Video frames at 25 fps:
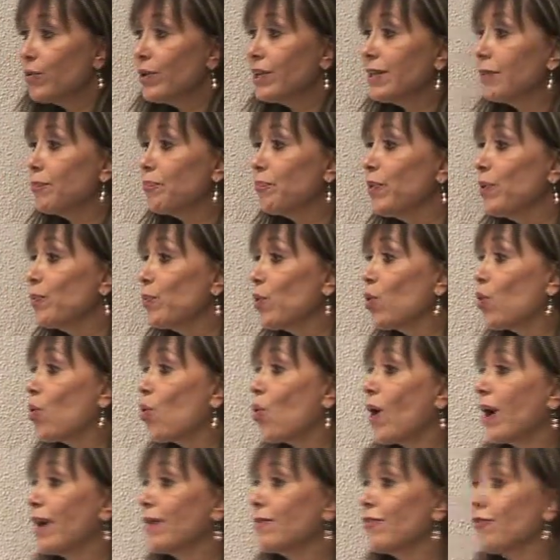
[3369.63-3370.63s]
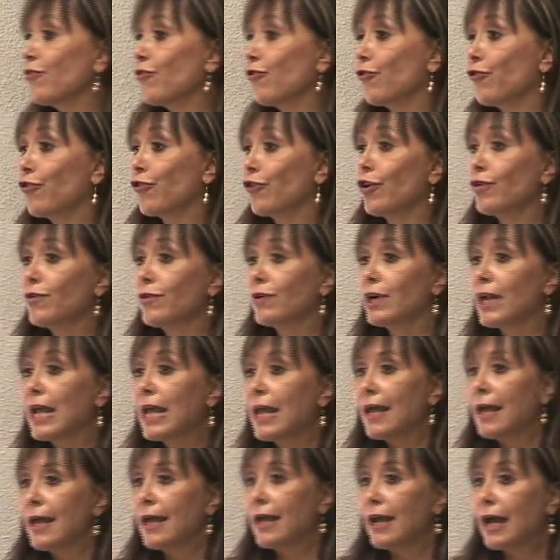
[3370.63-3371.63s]
with people who are from
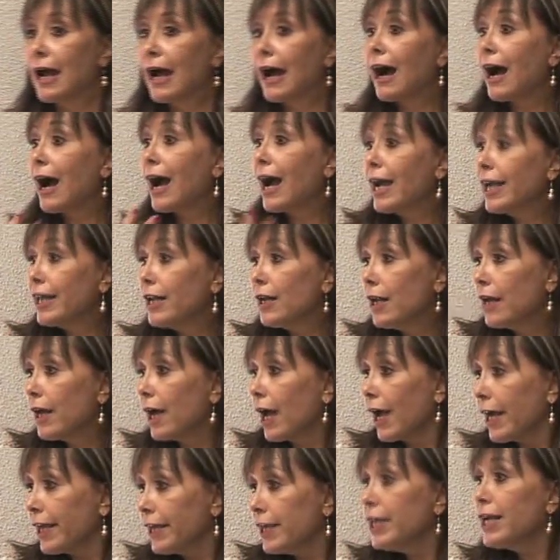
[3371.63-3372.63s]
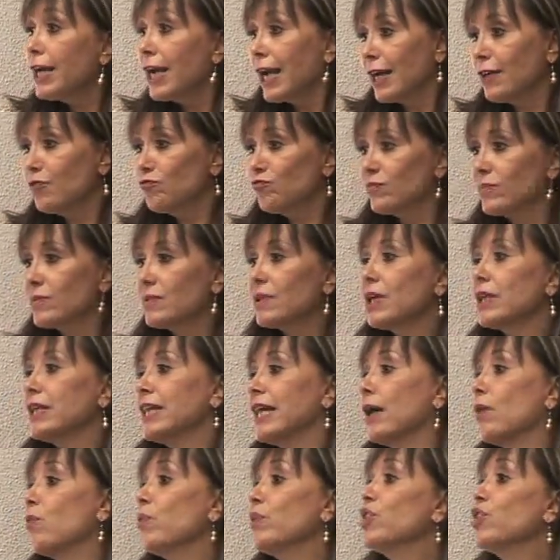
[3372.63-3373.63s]
high, high income?
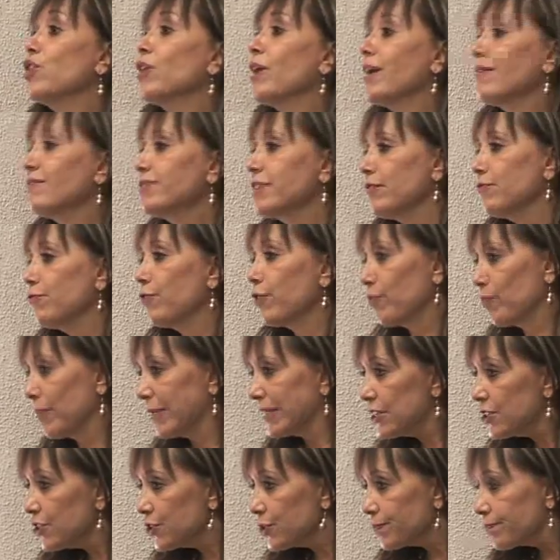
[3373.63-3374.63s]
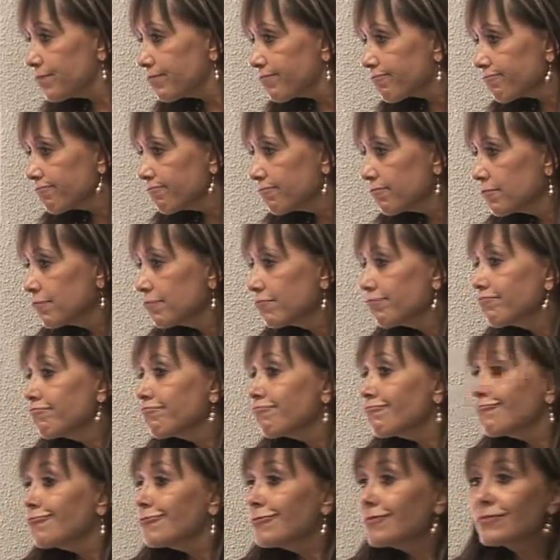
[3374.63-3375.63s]
That we don't have the information.
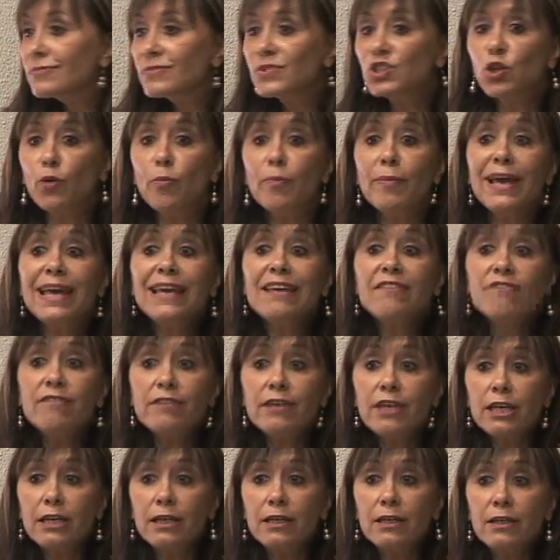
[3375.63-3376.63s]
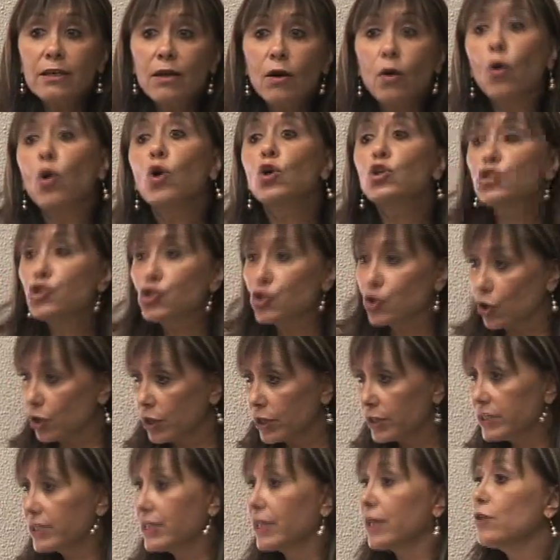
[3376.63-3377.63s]
So maybe also
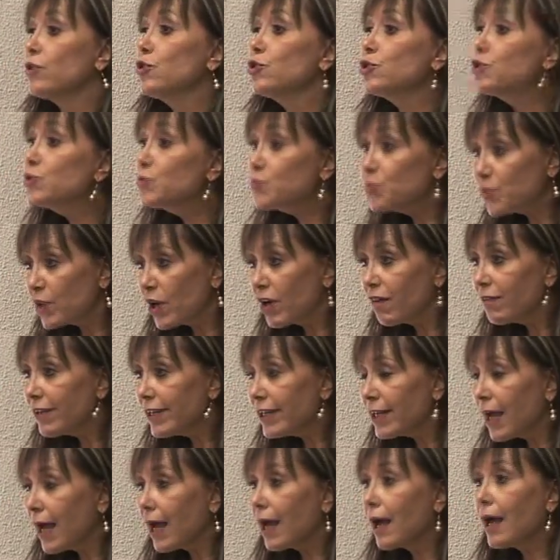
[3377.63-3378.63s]
is a huge problem